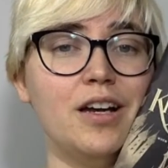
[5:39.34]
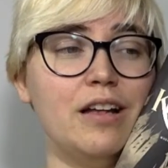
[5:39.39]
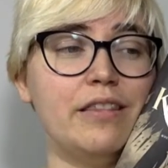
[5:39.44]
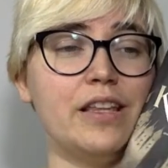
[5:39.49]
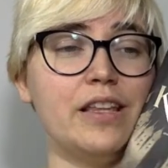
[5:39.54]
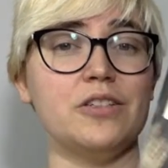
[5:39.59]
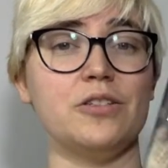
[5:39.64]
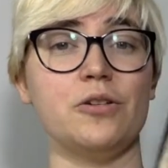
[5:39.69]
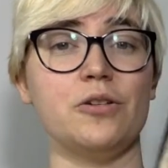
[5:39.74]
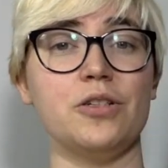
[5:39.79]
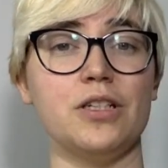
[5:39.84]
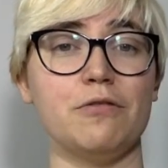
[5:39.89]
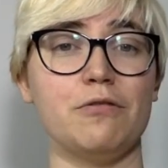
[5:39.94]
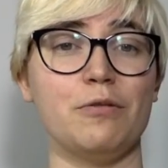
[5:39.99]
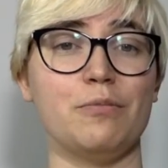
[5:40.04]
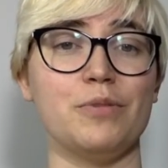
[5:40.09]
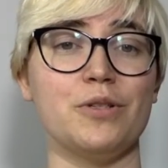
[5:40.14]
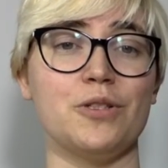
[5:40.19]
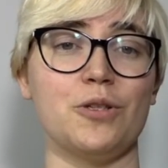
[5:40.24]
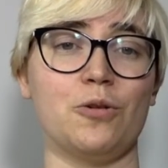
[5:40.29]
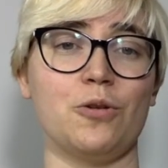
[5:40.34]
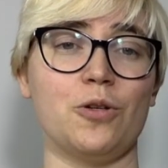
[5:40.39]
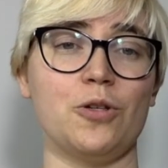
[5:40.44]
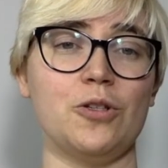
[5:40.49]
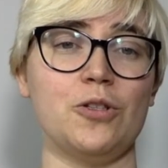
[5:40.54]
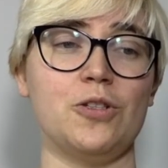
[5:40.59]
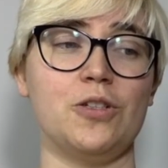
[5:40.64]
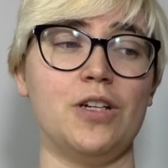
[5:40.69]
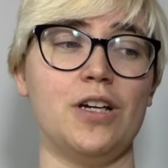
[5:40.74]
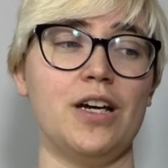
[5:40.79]
They're so different, but so
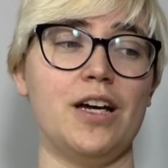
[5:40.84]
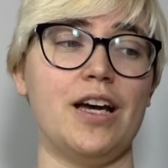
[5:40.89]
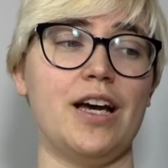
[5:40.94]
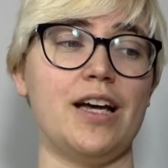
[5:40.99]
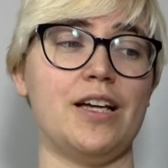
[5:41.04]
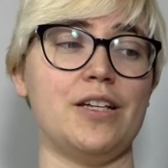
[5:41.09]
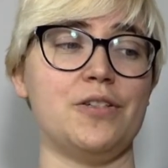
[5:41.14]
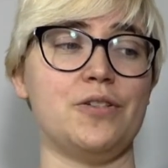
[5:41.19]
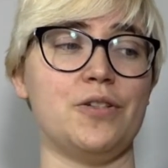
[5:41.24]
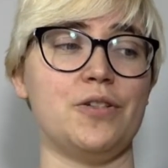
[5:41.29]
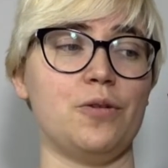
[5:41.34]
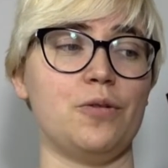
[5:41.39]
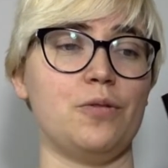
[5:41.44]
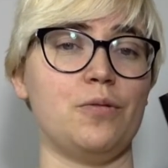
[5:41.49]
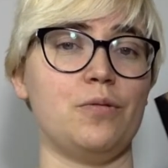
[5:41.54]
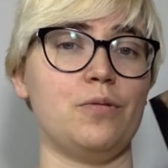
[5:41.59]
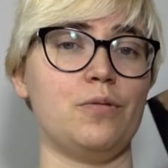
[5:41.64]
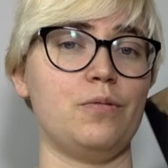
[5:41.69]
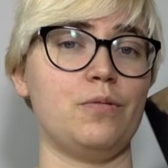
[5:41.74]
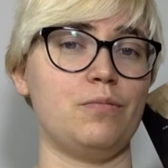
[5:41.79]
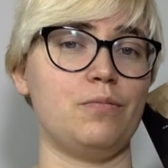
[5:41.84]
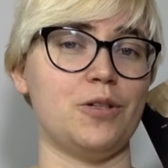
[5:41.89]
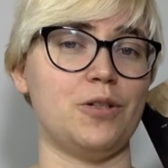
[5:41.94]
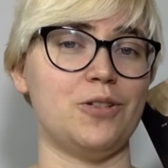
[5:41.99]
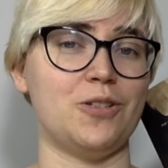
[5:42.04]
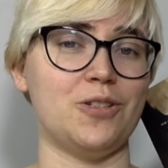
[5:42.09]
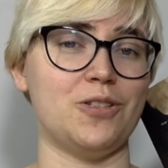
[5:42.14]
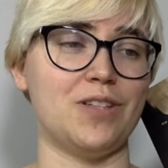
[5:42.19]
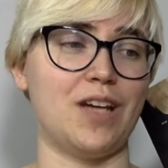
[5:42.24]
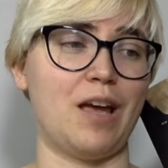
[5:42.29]
good. And so
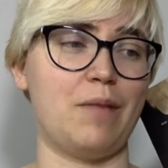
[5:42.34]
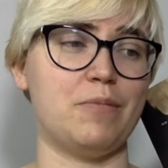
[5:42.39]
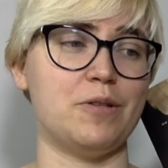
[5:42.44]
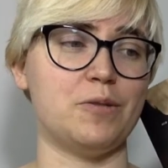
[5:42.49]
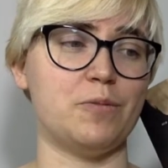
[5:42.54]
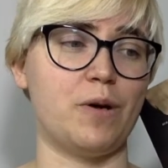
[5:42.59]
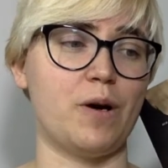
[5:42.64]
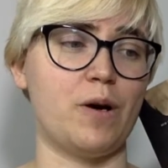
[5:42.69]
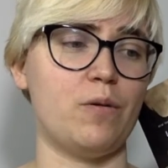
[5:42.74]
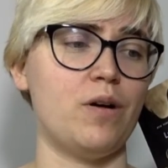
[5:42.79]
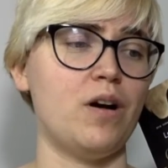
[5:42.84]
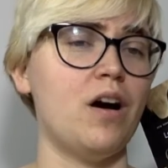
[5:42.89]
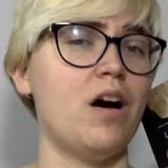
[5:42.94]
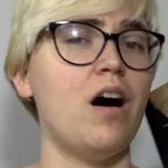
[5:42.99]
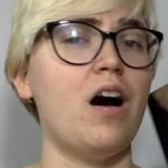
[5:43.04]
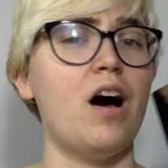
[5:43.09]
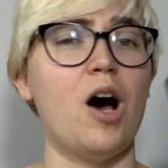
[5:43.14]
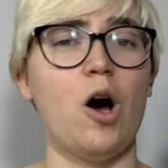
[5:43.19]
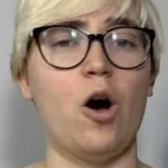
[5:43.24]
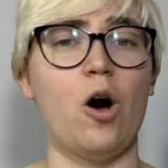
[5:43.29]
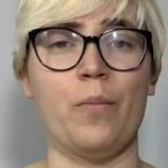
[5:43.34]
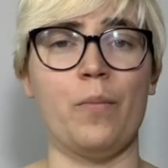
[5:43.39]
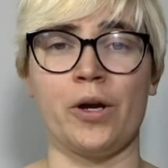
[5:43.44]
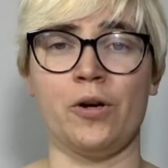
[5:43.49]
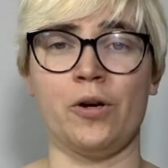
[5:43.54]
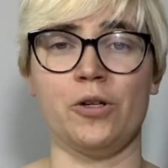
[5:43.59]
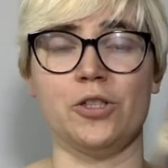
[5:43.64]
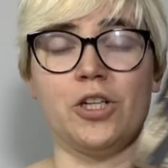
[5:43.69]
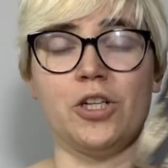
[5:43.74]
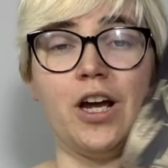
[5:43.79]
much the same as well. Oh my
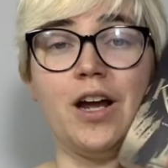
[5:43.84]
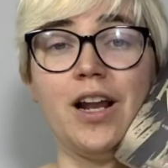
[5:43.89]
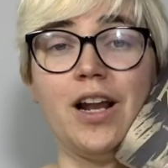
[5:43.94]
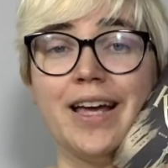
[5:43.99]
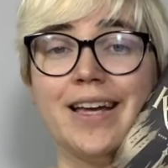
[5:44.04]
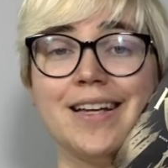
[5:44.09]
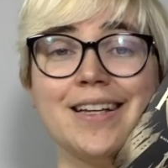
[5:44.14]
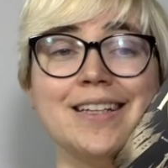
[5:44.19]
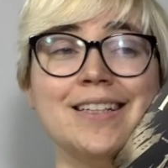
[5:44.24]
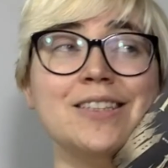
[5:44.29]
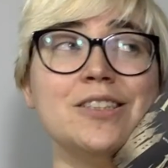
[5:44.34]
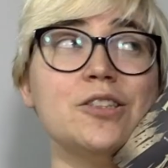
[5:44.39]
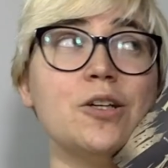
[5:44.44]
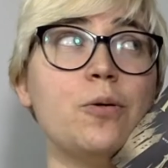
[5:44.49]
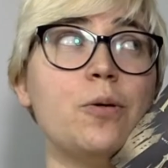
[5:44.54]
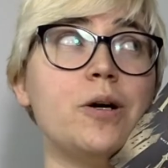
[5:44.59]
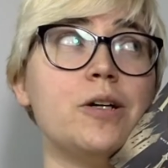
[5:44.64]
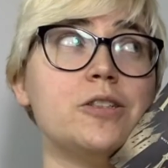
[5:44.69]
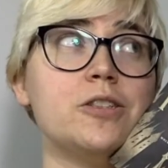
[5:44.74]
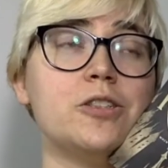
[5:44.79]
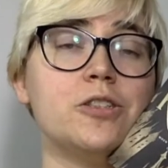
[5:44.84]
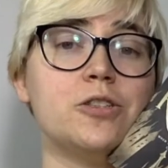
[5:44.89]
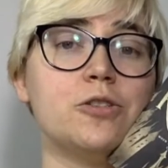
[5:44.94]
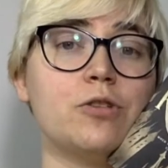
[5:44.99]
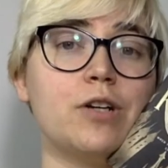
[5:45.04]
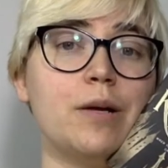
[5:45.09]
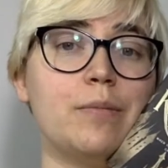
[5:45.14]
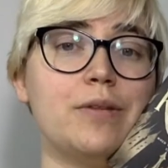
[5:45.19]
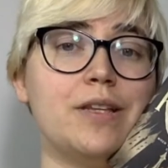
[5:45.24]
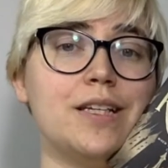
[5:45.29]
gosh, like, it's so hard to
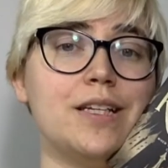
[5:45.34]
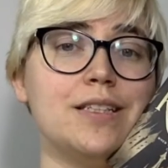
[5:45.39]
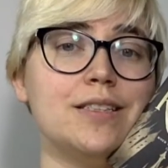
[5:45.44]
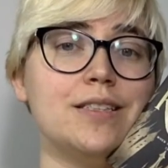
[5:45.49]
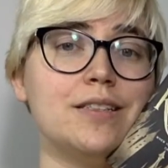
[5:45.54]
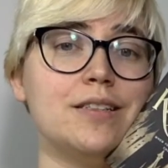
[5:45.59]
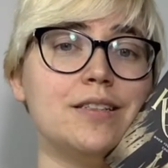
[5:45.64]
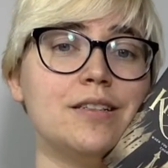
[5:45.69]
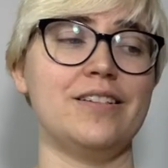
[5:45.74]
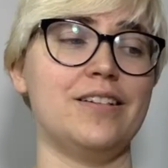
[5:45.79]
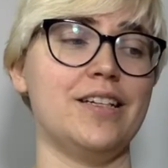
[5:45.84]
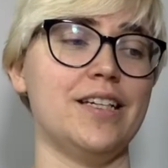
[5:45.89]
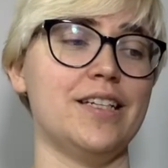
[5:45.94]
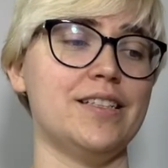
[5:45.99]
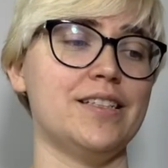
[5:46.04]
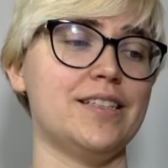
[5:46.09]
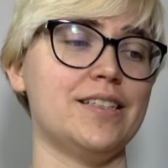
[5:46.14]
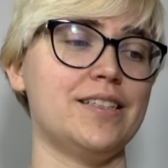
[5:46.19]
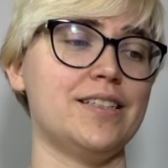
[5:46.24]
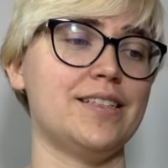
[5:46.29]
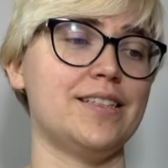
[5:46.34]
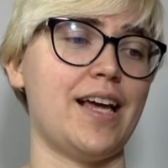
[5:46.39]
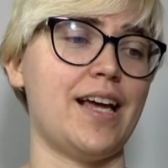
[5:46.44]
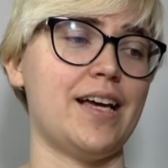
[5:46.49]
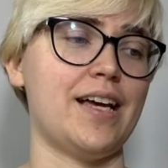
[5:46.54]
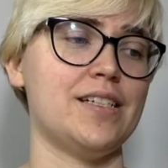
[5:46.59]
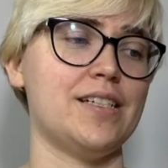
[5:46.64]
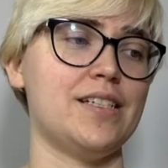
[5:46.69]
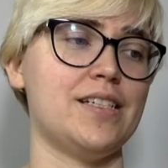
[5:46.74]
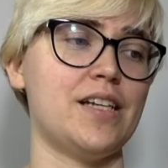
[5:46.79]
describe these. It's
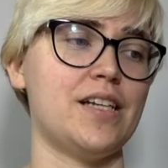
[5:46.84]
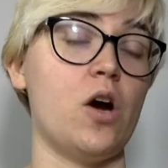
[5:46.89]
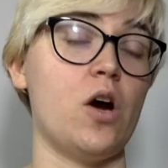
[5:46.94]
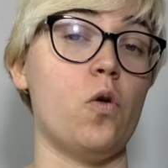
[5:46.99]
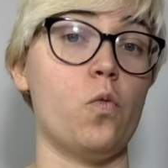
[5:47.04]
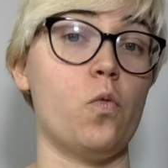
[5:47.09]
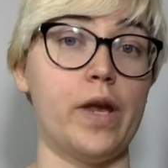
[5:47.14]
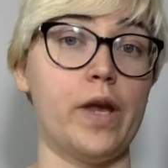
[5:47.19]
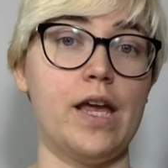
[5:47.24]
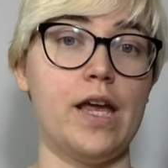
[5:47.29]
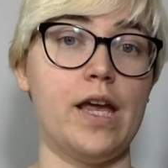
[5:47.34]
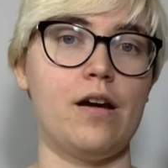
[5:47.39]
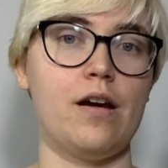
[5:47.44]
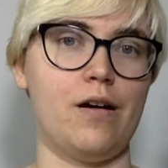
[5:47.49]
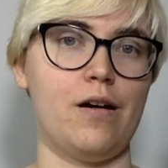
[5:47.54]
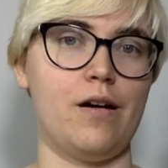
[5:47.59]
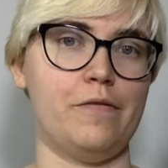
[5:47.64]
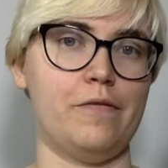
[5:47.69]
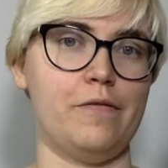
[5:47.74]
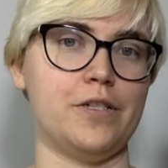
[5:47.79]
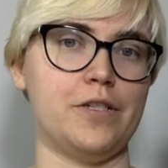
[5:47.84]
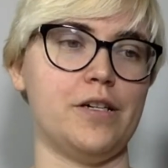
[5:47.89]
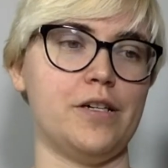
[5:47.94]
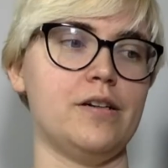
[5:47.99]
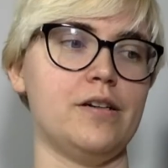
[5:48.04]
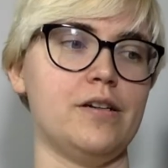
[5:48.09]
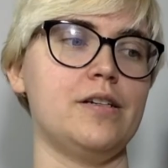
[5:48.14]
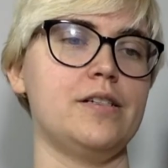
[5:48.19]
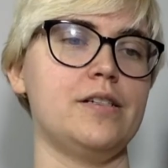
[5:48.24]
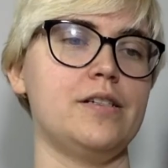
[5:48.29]
set a week after
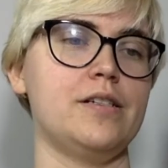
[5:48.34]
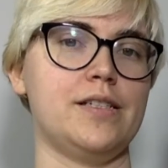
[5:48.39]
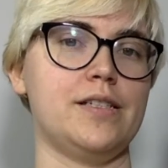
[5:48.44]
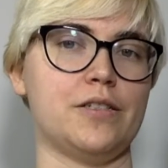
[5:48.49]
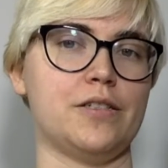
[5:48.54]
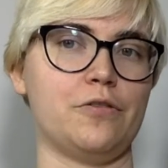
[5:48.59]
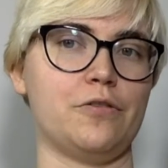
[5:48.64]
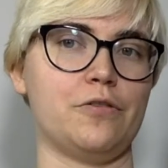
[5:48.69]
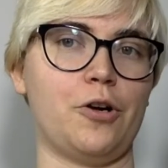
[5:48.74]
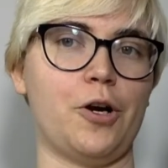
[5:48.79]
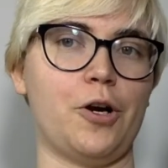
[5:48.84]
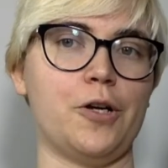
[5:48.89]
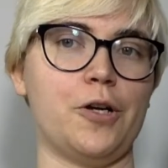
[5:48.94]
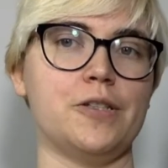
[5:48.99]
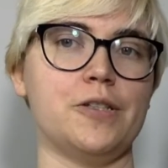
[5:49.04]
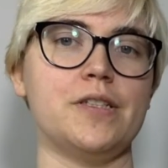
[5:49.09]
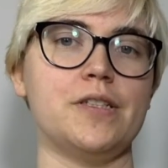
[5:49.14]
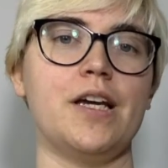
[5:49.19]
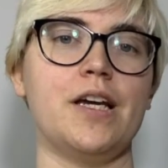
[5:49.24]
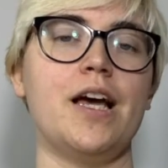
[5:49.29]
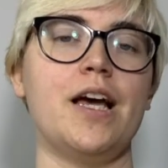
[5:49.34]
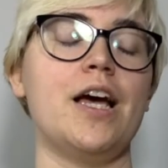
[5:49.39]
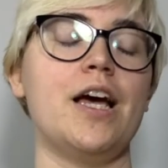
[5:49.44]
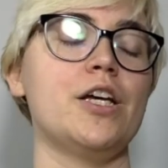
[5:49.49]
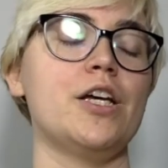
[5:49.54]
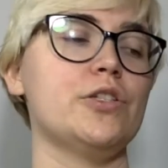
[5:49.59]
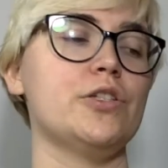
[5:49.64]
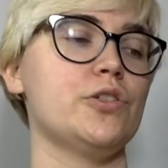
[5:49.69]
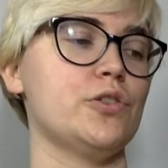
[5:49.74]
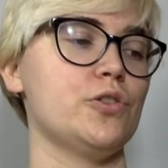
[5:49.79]
Six of Crows.
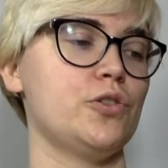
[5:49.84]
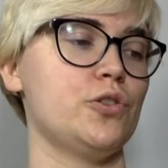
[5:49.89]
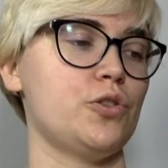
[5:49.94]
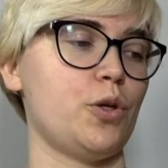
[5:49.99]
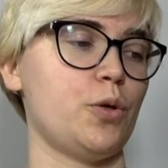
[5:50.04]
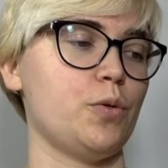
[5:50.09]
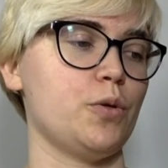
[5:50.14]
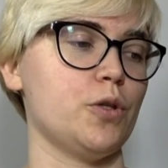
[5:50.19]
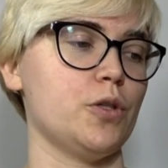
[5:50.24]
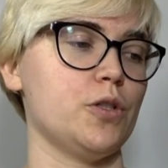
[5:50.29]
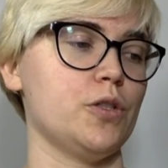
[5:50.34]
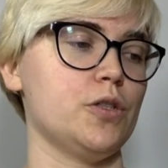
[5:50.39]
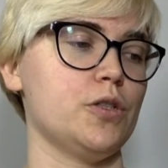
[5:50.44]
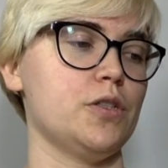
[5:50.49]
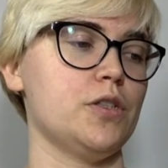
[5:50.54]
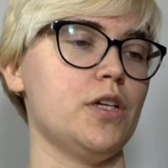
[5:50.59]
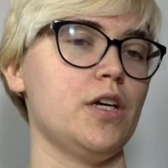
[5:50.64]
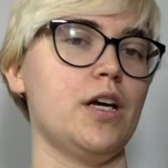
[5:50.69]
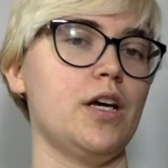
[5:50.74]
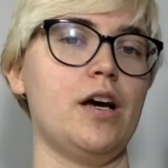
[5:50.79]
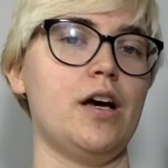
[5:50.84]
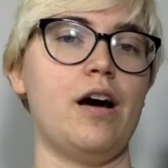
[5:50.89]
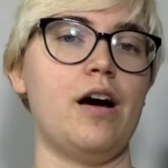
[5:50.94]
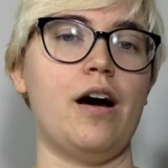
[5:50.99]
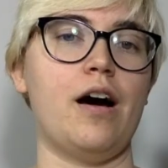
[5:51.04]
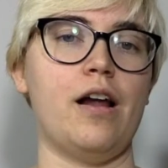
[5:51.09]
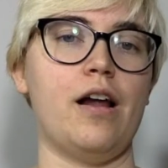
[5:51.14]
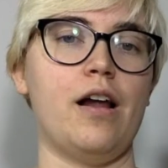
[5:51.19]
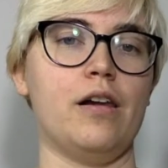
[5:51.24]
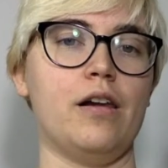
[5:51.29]
It's so good.
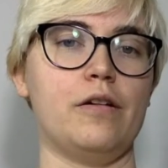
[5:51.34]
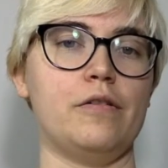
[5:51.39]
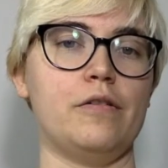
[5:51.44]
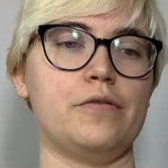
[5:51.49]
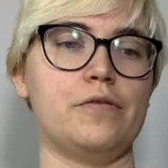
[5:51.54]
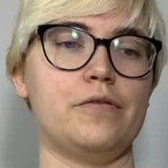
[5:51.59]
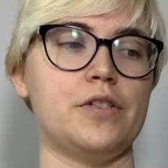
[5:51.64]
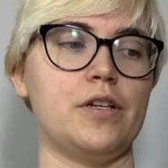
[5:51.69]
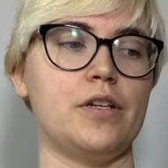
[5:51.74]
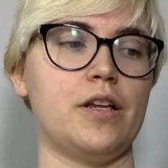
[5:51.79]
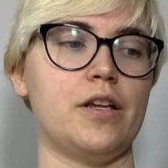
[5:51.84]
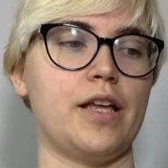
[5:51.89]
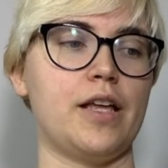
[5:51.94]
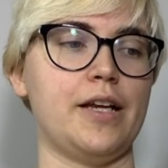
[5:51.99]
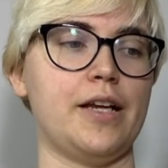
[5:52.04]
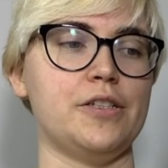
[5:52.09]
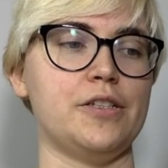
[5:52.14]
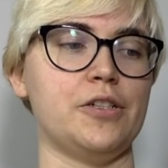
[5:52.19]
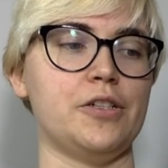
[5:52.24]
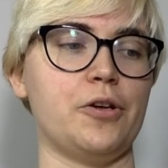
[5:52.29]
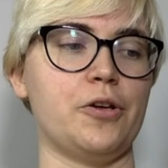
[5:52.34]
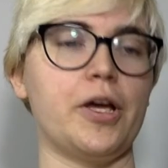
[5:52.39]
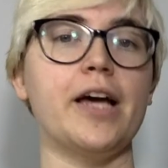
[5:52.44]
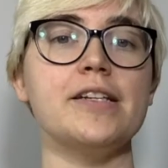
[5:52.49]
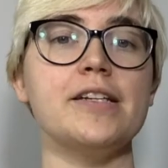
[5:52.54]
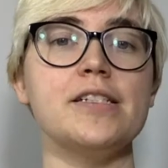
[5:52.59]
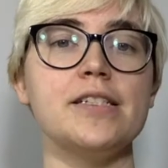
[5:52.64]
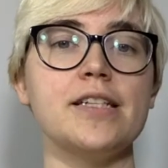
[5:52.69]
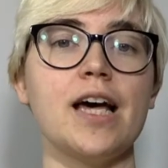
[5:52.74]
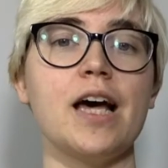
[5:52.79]
I loved getting to know
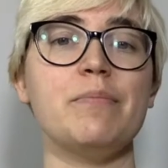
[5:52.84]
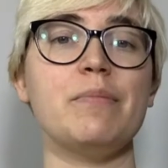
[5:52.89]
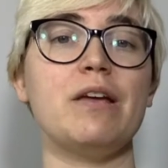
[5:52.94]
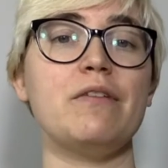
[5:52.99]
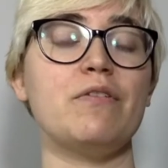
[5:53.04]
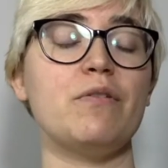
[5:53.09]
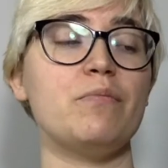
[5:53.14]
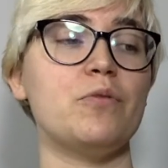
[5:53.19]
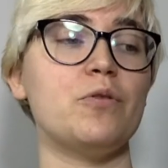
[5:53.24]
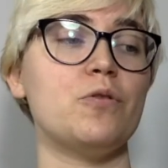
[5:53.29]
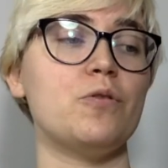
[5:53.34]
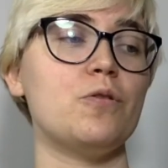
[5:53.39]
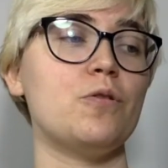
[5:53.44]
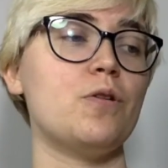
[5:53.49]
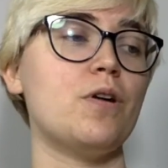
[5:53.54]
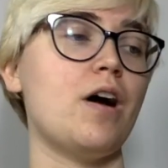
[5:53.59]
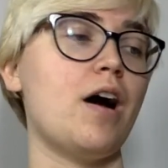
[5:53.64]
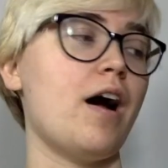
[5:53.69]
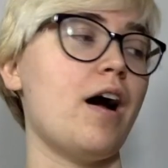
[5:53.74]
Ketchadam even more.